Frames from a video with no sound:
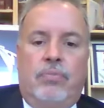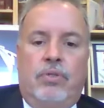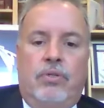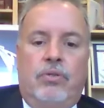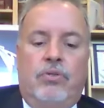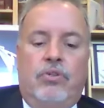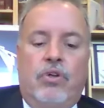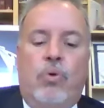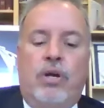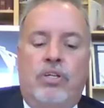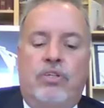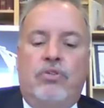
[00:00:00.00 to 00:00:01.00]

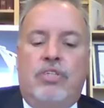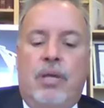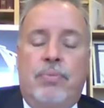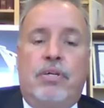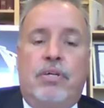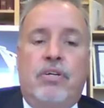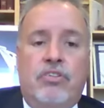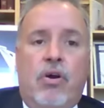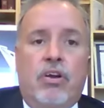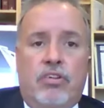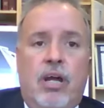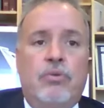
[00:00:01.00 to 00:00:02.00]
use that, because
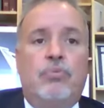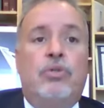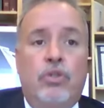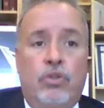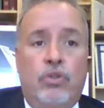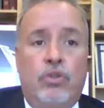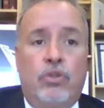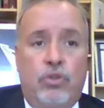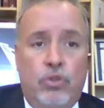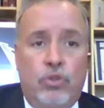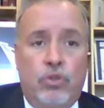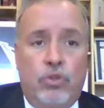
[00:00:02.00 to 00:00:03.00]
there are times when you do
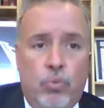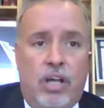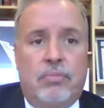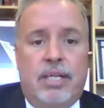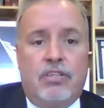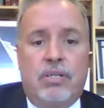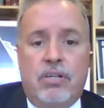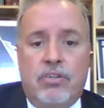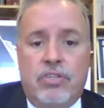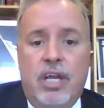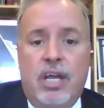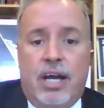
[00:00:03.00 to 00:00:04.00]
want them to guess,
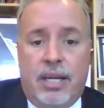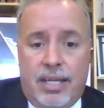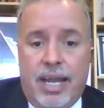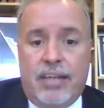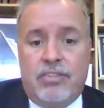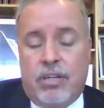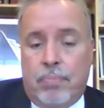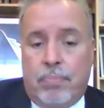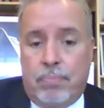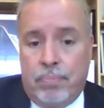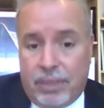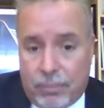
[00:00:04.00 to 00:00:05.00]
because a guess
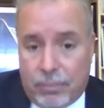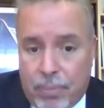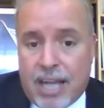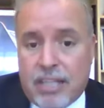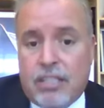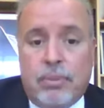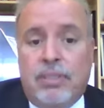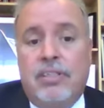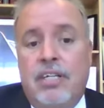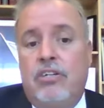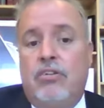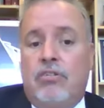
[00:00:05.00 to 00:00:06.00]
could possibly
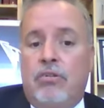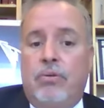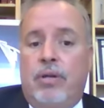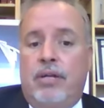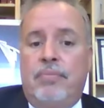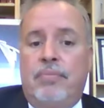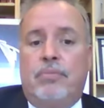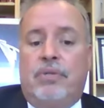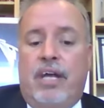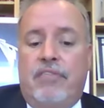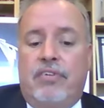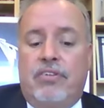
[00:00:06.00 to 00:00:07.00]
lead you to
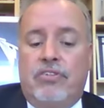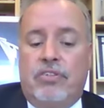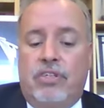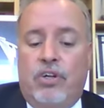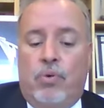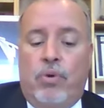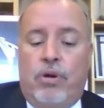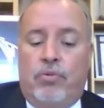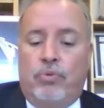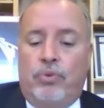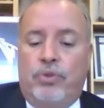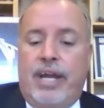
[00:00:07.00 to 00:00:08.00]
admissible evidence. So you don't want to
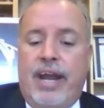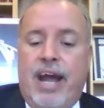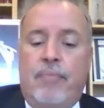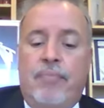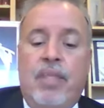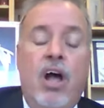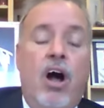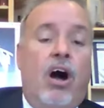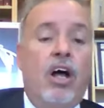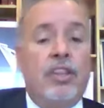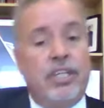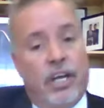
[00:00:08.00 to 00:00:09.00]
rule that out.
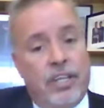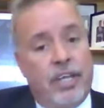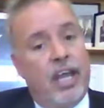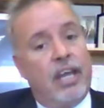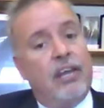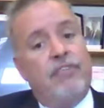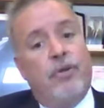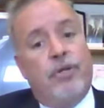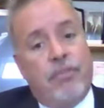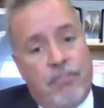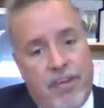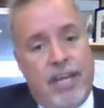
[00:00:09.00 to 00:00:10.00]
On the other hand, if you're
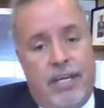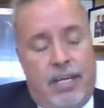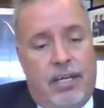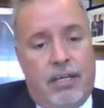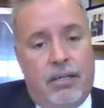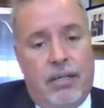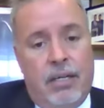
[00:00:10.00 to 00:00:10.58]
defending,